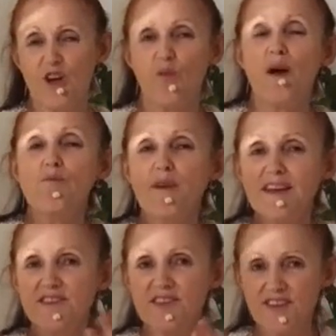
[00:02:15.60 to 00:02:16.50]
When we
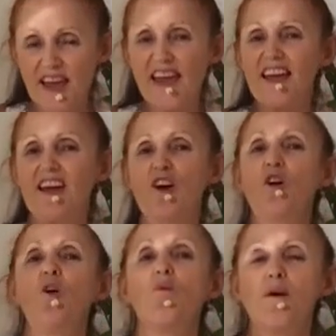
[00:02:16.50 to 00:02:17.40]
sing,
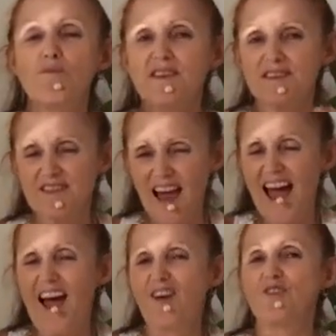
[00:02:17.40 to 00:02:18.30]
when we
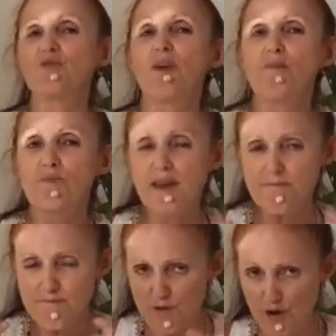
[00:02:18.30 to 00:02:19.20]
sound, when we
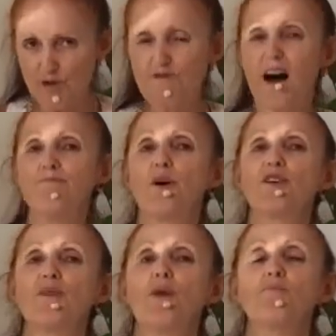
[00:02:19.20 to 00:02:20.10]
move our
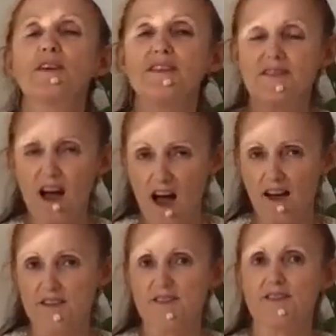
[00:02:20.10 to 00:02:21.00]
body, when we
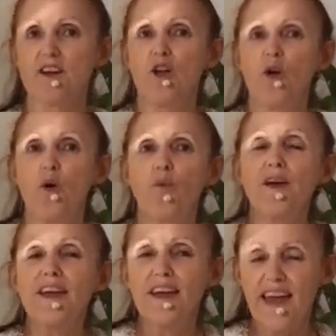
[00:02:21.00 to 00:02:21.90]
dance,
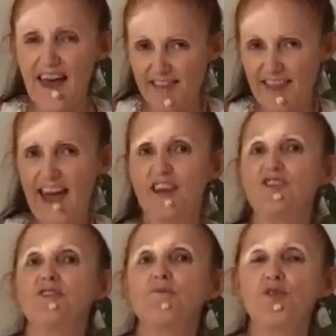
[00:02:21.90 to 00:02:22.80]
we get the
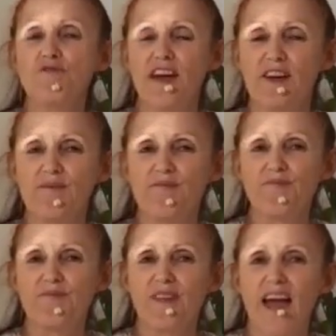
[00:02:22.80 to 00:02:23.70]
energy moving
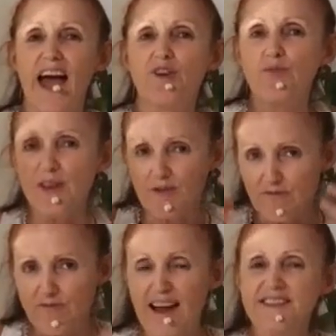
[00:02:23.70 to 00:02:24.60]
and we
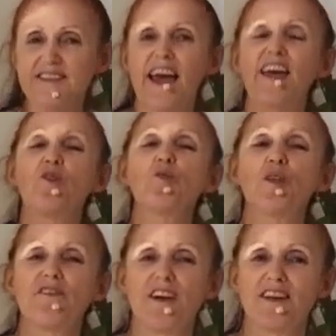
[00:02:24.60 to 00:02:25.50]
resonate
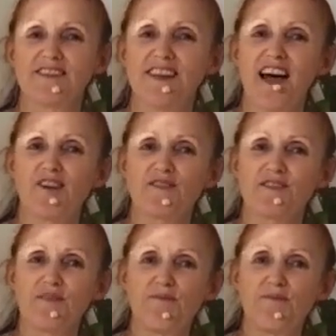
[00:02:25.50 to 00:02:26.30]
all of our cells.